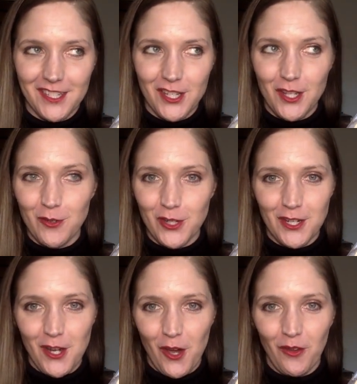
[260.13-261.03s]
you should
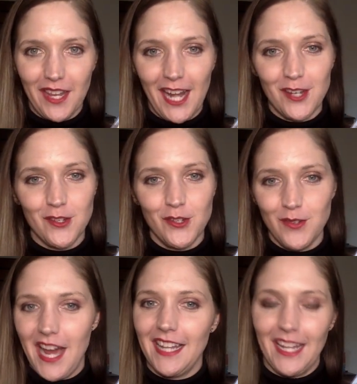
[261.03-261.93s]
know that I do
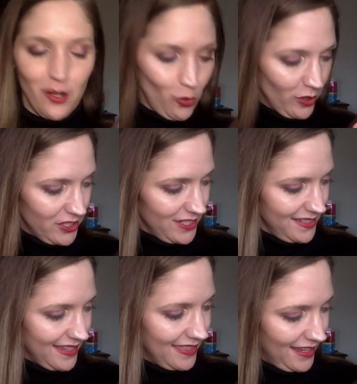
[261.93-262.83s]
not like oranges.
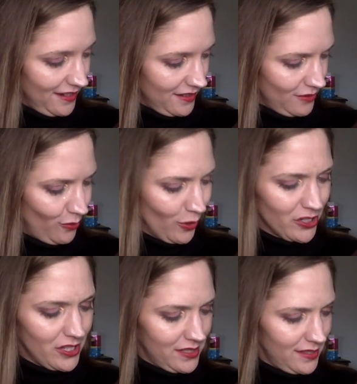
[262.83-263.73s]
I think
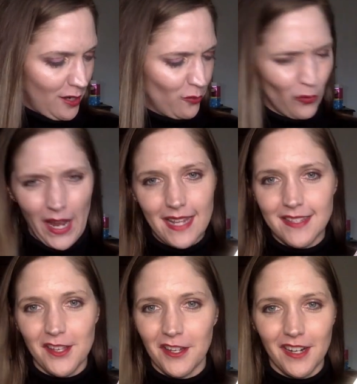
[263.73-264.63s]
oranges and reds
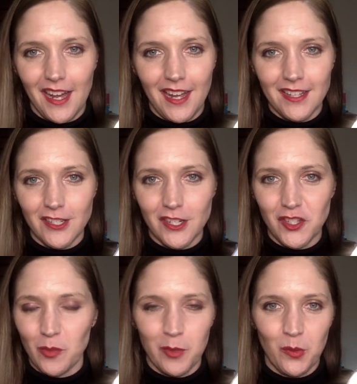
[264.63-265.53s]
on eyes are
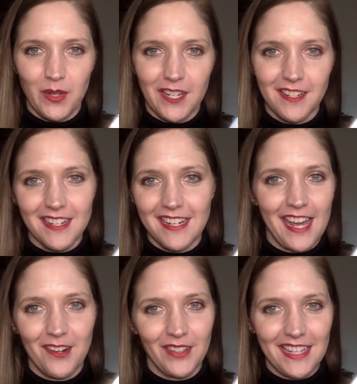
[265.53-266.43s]
super weird, and I
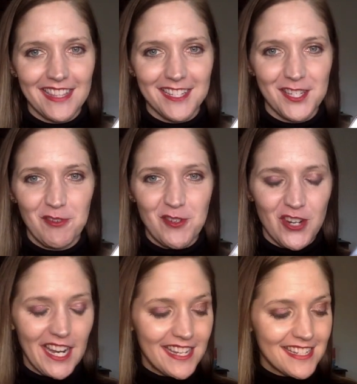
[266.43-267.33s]
don't like this new
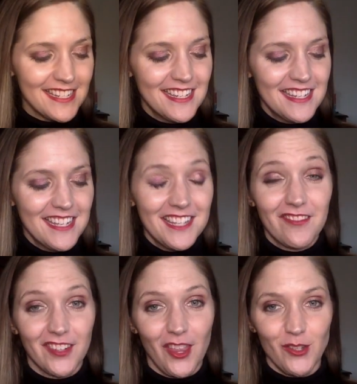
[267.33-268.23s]
trend.
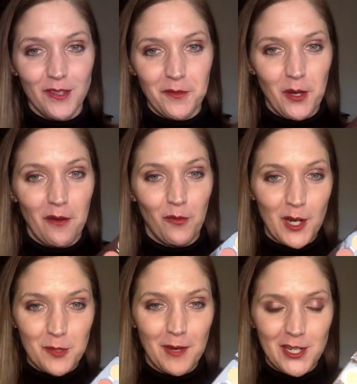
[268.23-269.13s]
For those of you who have
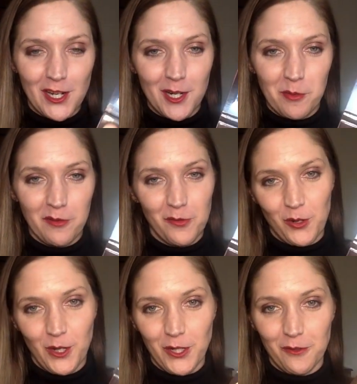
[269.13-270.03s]
watched my channel
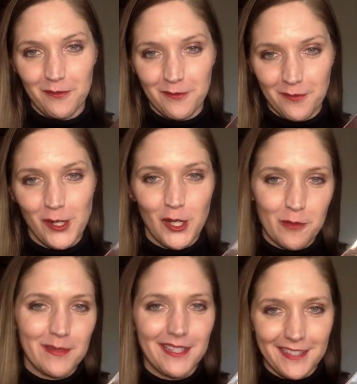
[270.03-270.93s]
before, you've heard
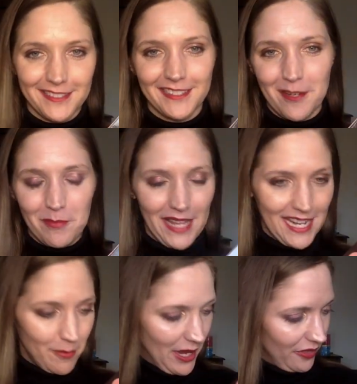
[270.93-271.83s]
me complain
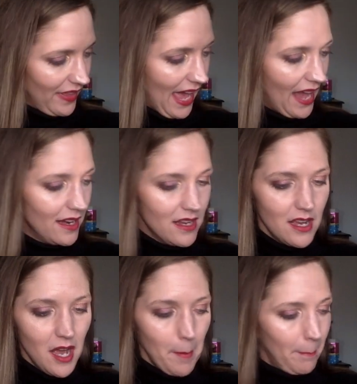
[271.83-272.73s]
about that.
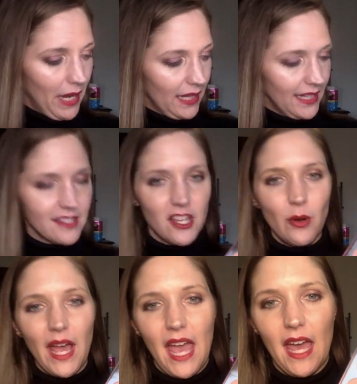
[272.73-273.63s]
But let's go
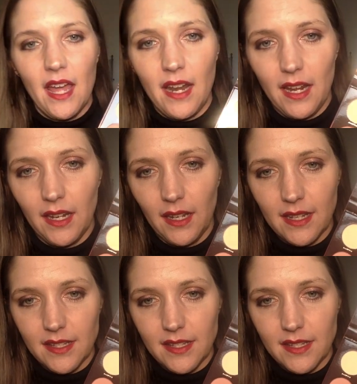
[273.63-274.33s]
ahead and get